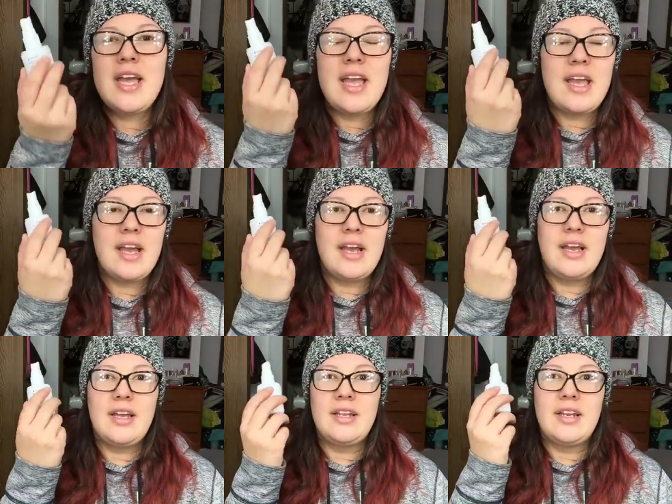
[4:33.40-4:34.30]

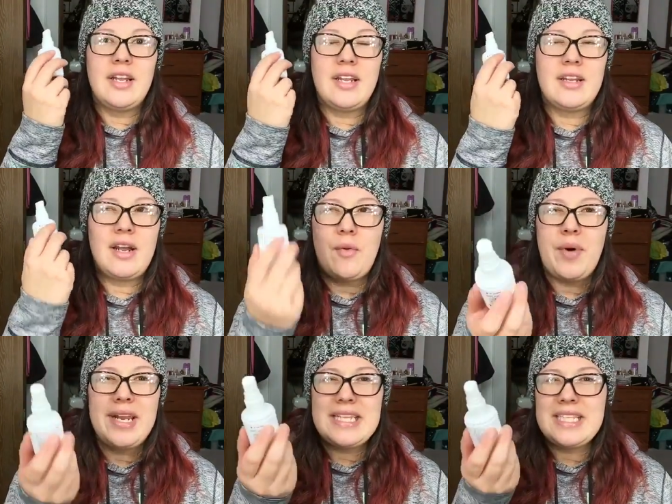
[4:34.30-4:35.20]
And I
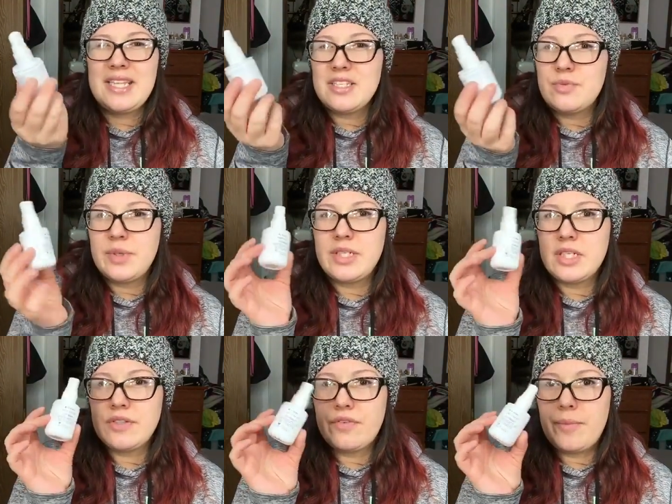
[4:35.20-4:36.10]
want to say this
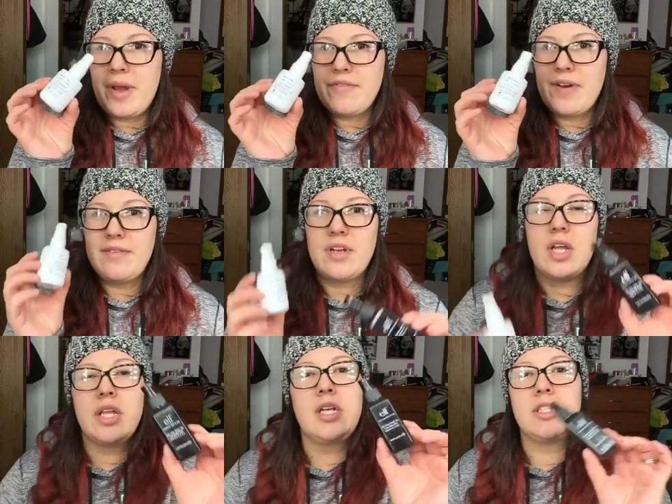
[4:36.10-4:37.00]
retails for about
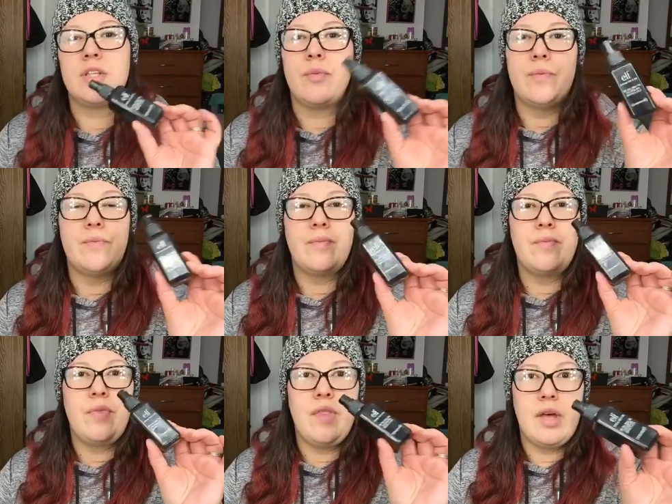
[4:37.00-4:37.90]
$5. The
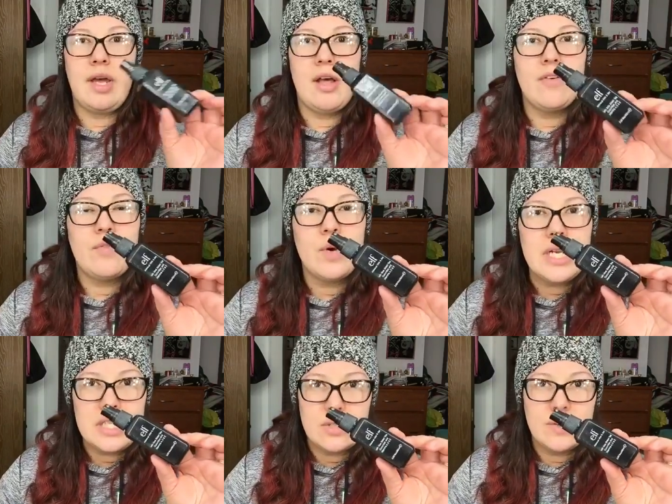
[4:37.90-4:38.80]
e.l.f.
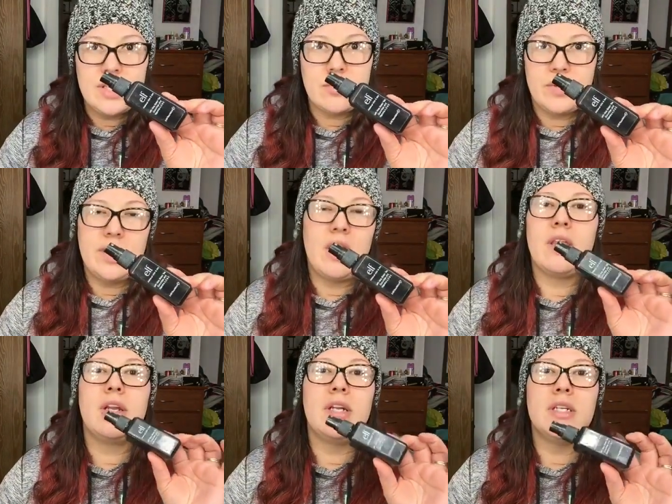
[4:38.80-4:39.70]
one is only
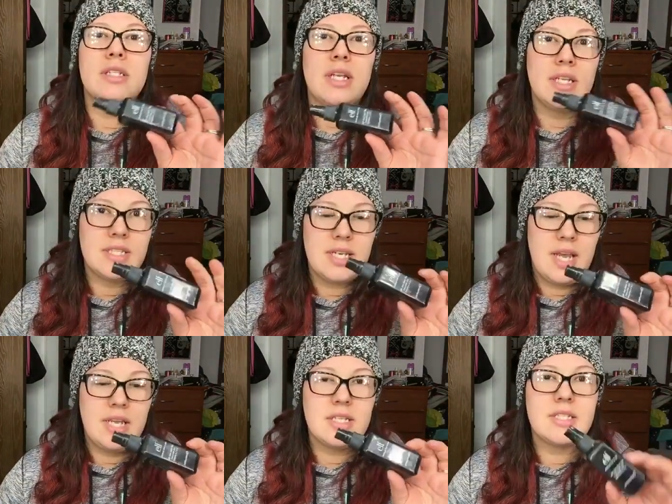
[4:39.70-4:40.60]
$3 and it's
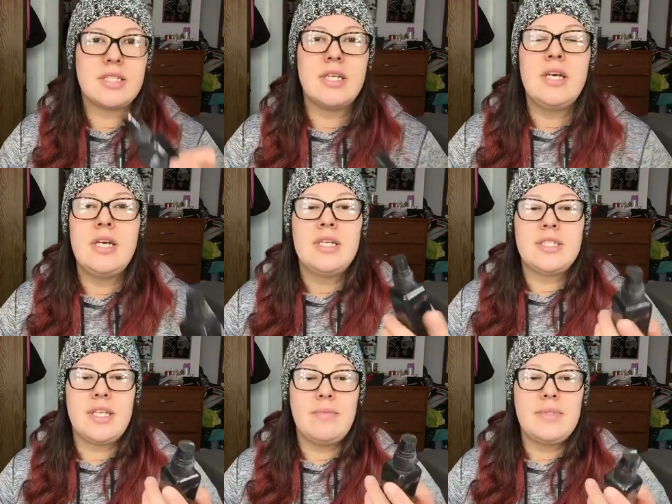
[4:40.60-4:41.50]
nice.
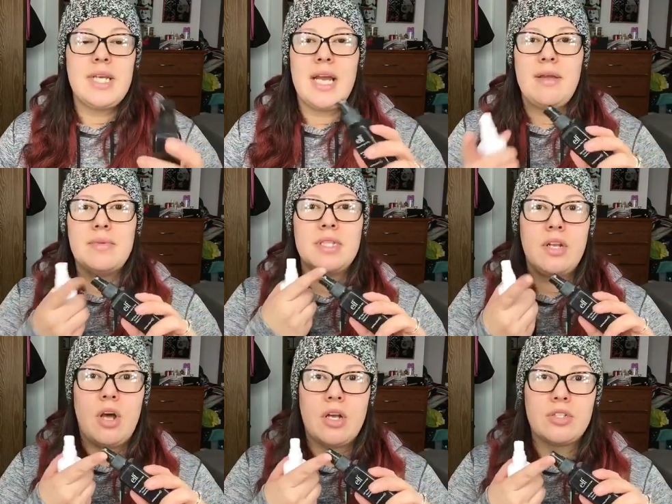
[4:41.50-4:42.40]
Sometimes
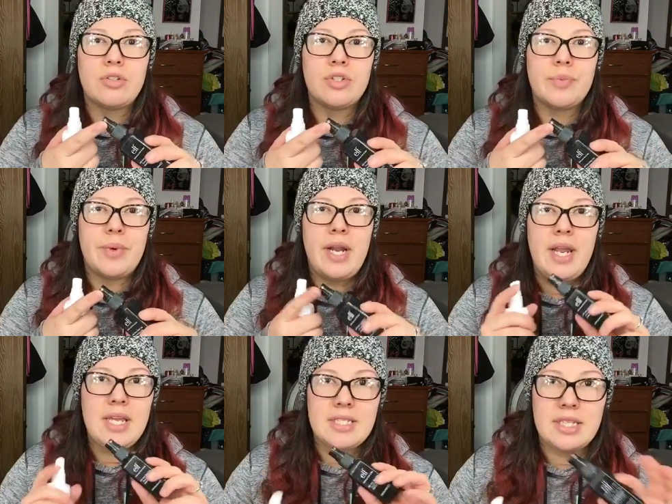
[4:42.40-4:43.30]
the nozzle
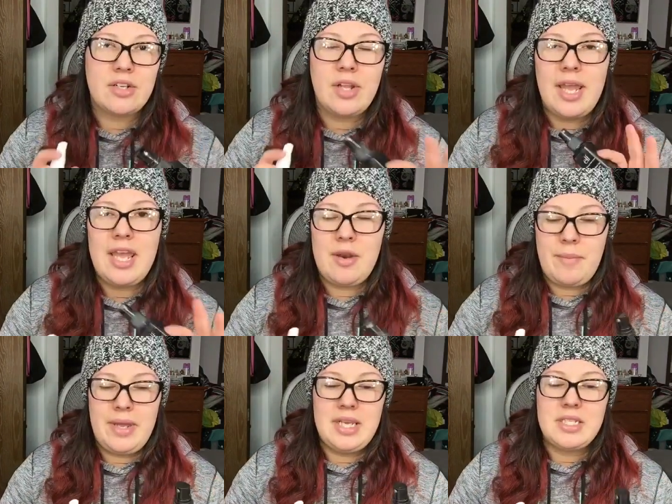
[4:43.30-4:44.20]
spray is a little hit
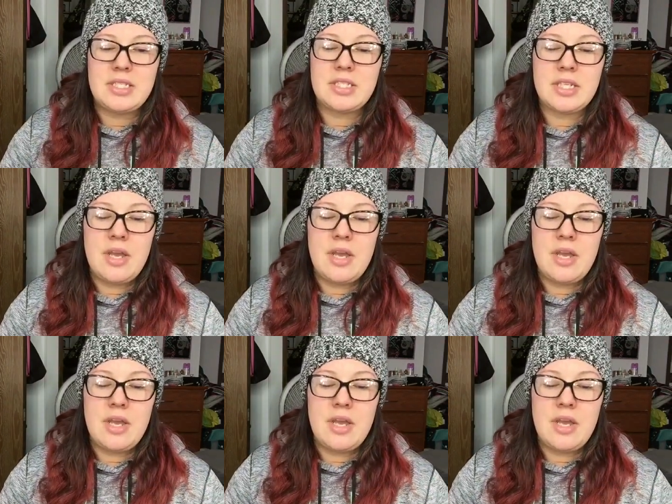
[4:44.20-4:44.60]
and miss.